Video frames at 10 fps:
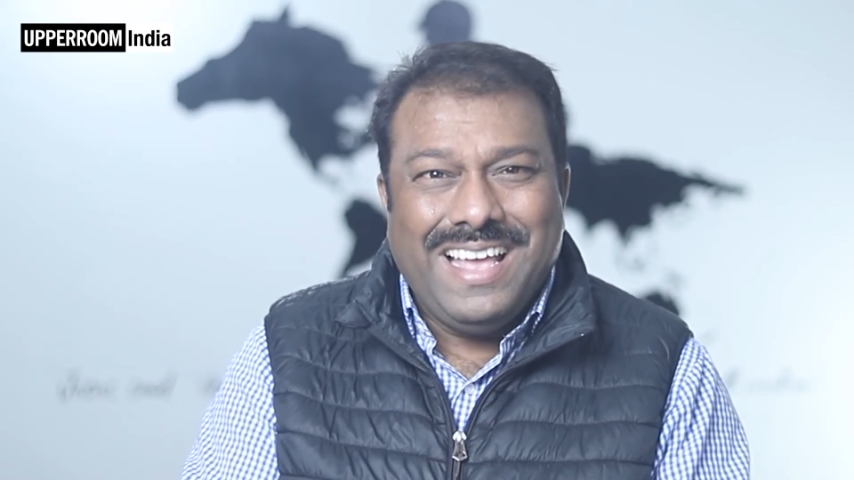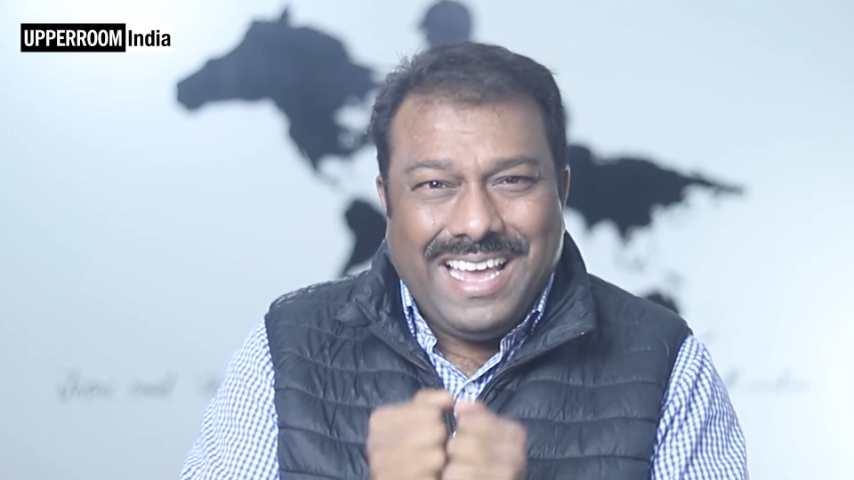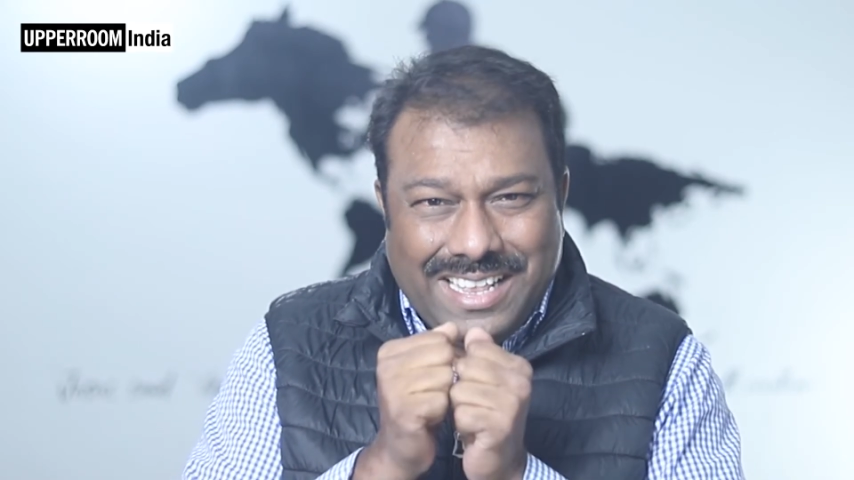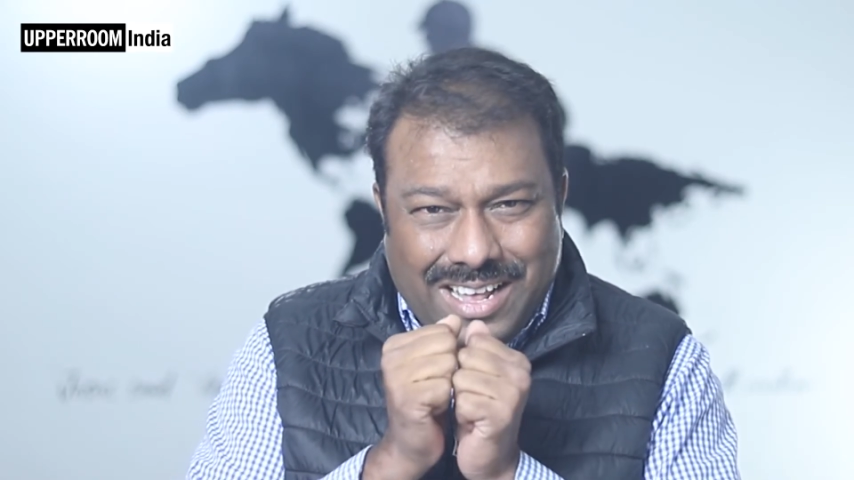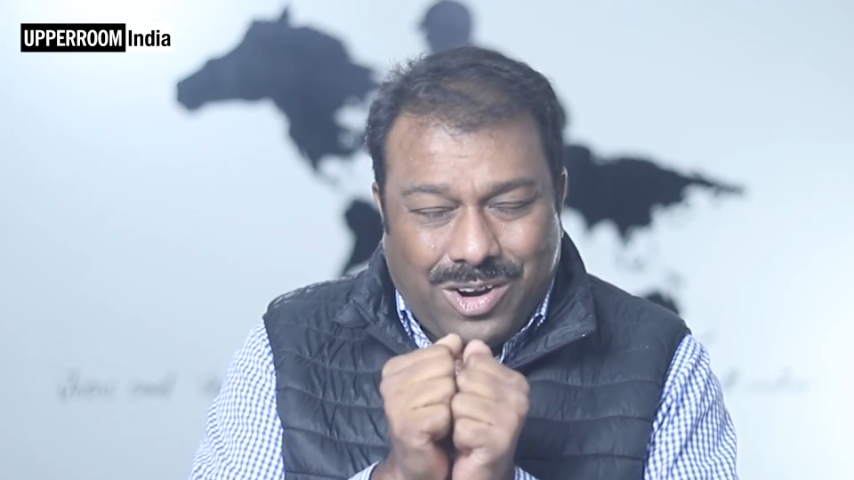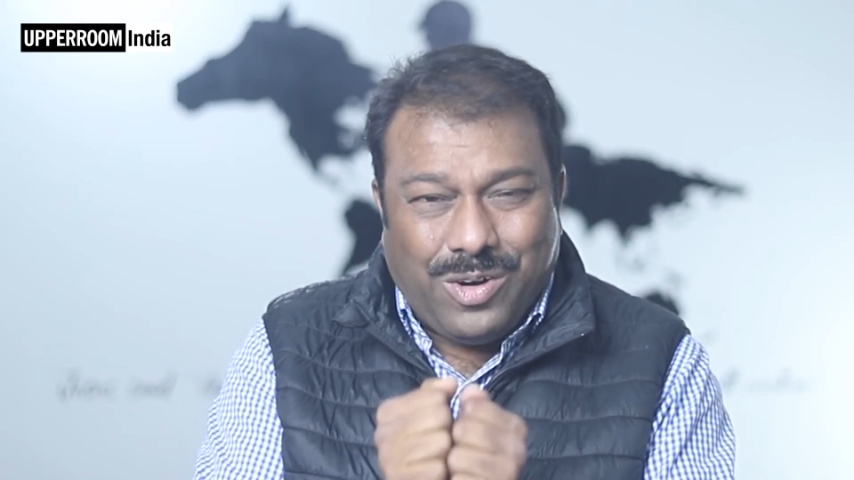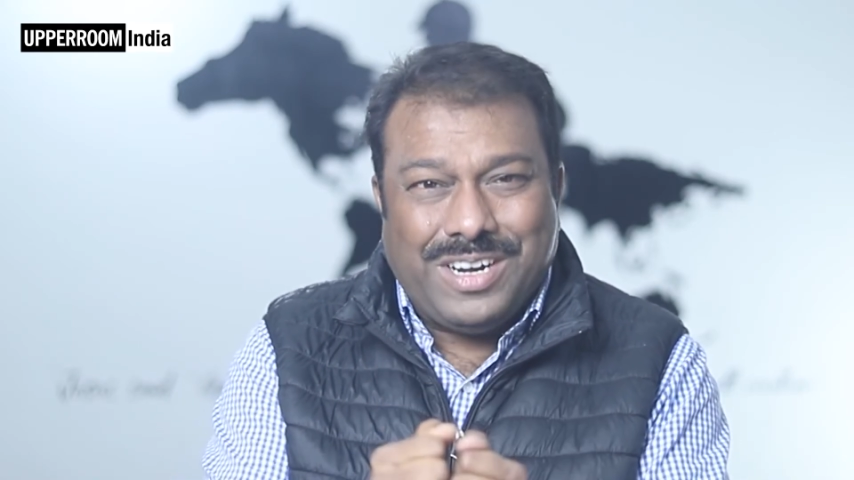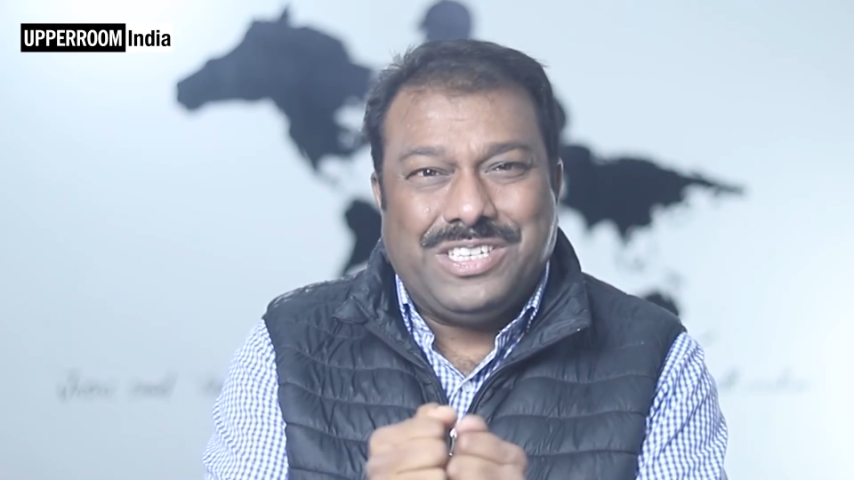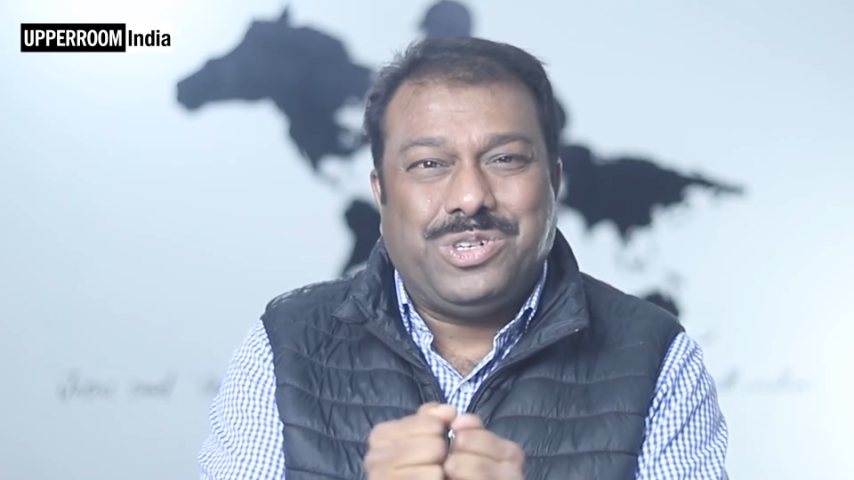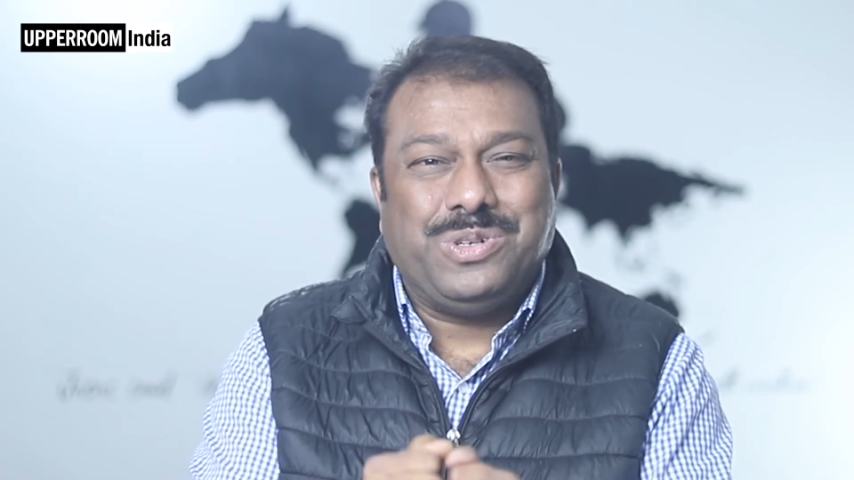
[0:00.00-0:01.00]
in
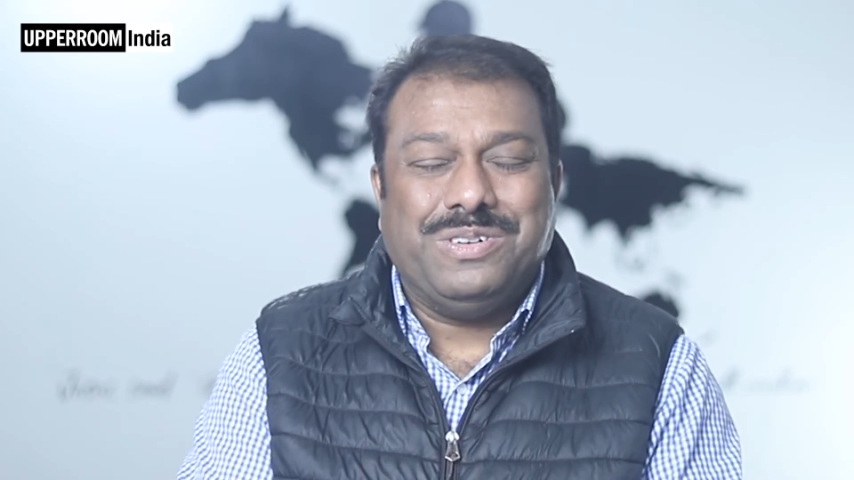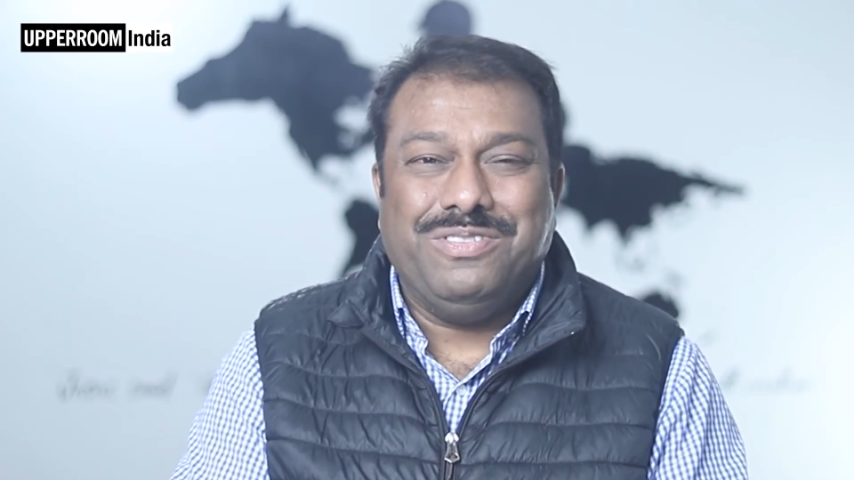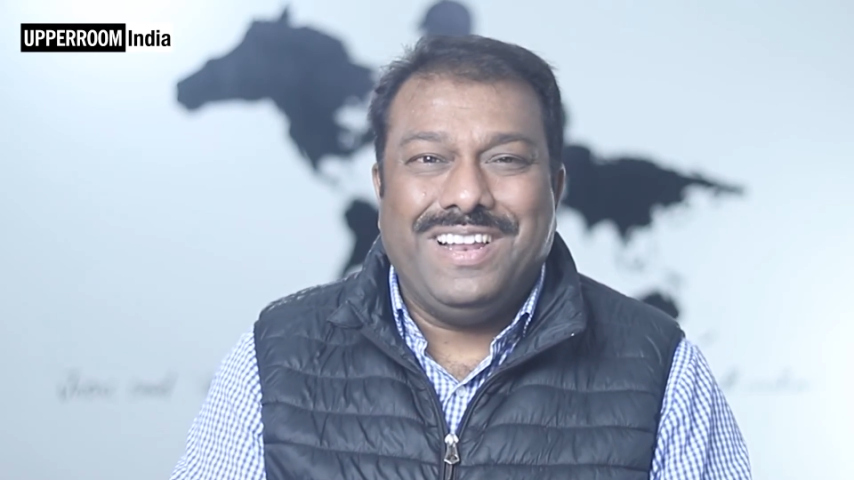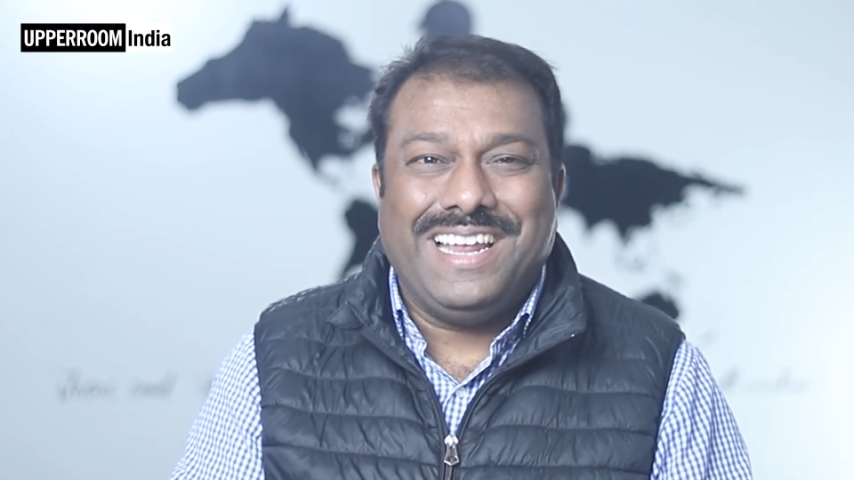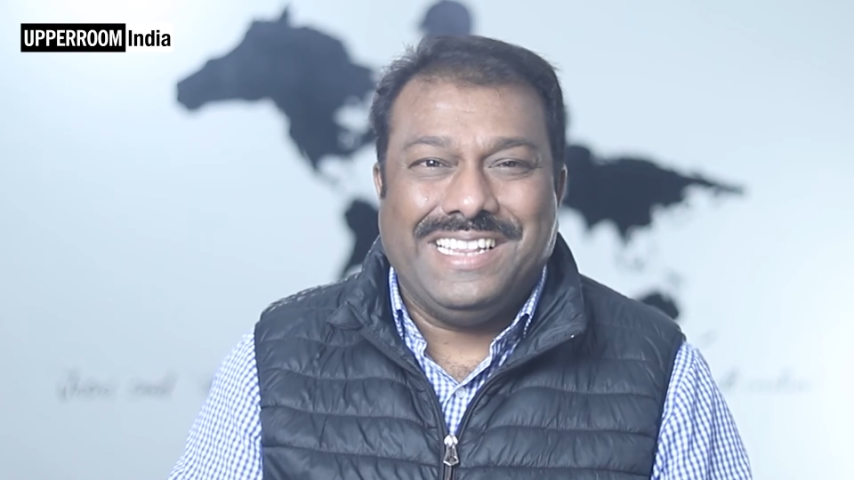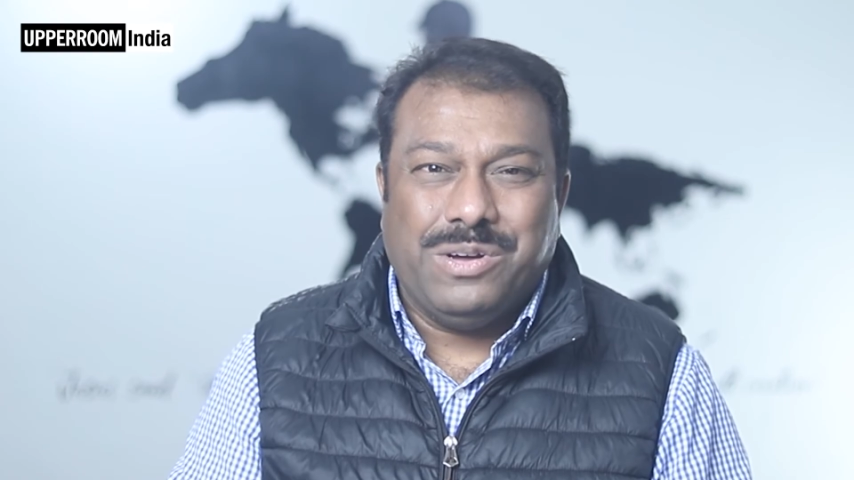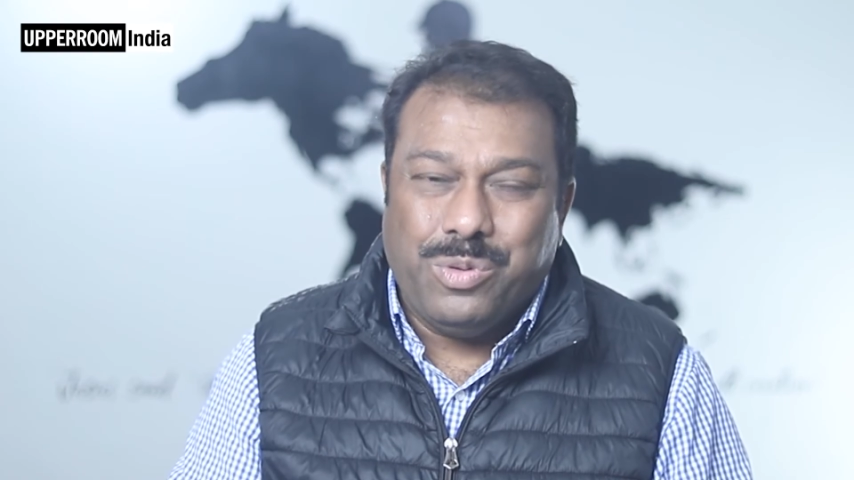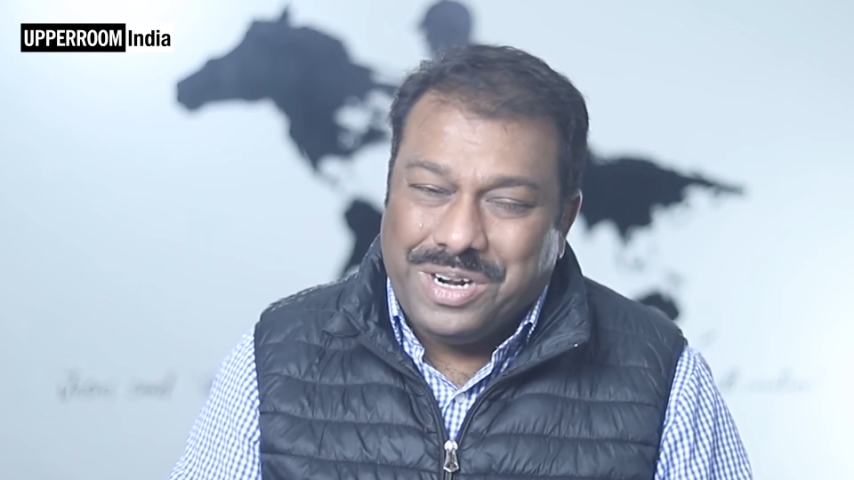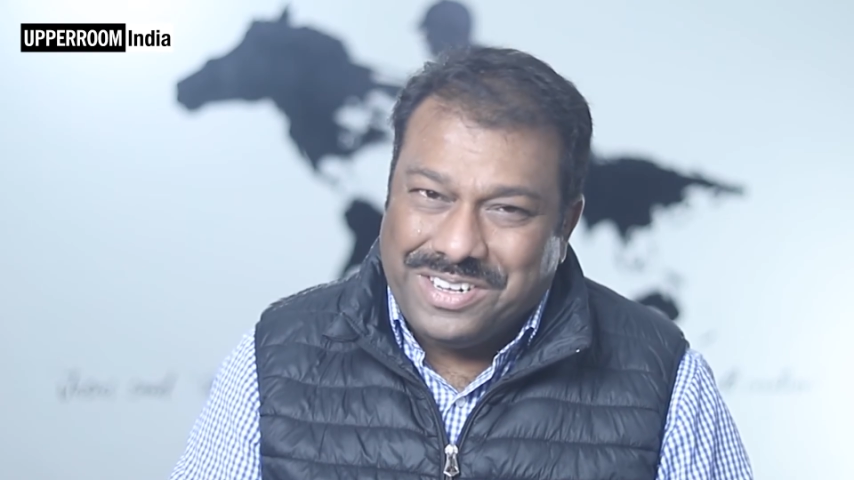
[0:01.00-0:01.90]
accordance to the will and the word